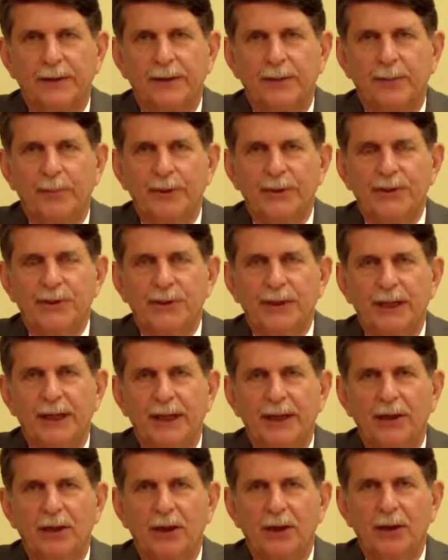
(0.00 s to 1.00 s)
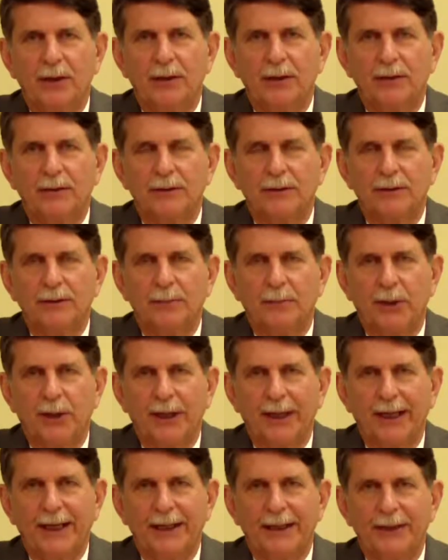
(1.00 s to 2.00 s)
The BCIR, the
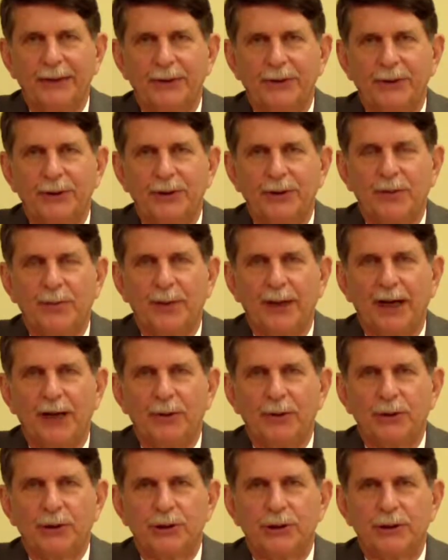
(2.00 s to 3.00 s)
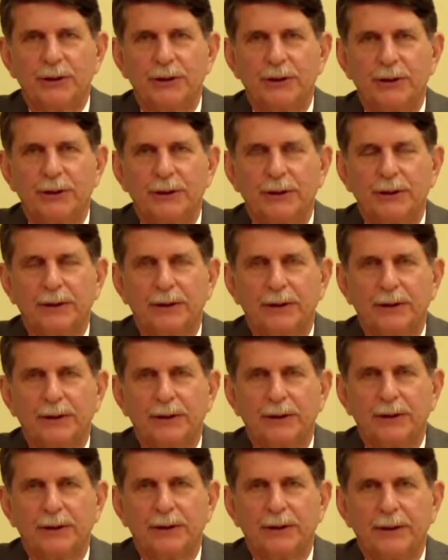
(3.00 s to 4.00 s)
Barnett internal pouch,
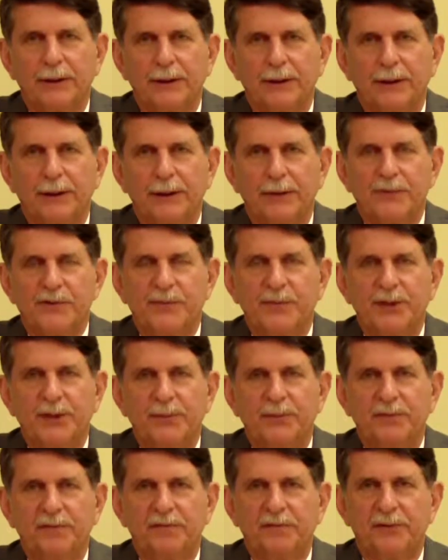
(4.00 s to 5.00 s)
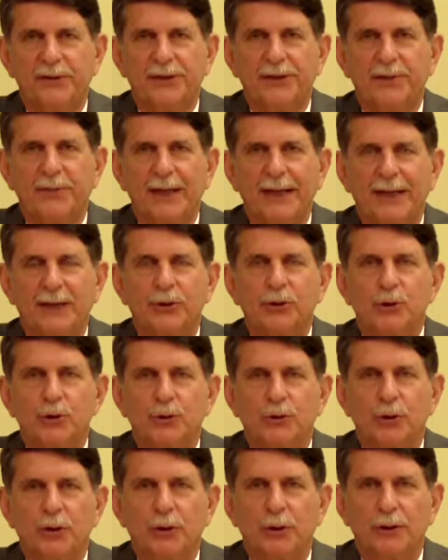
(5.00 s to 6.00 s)
gives people freedom and
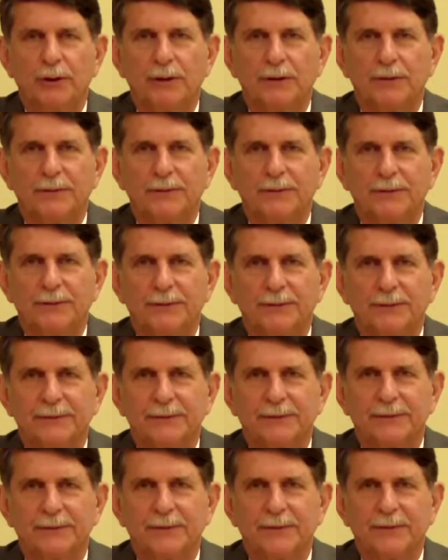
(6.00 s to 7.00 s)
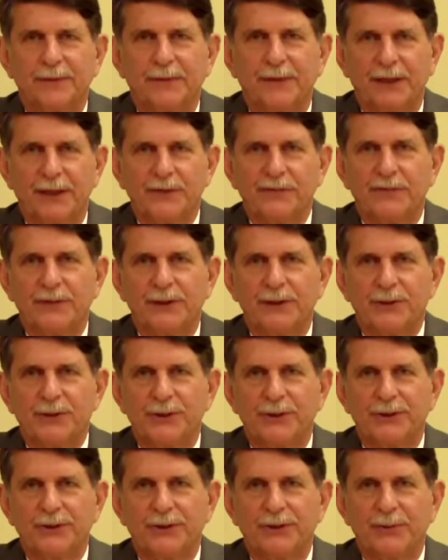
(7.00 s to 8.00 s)
control. Thanks for
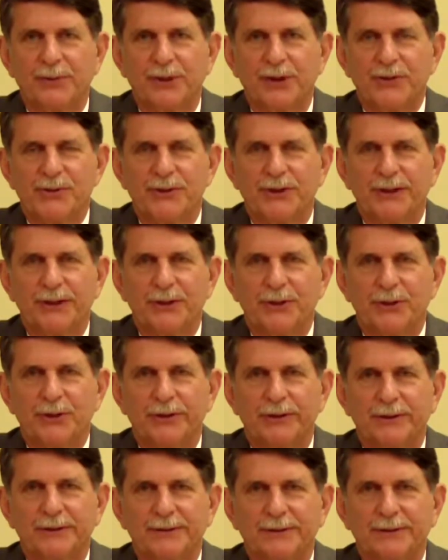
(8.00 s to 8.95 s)
listening to the presentation.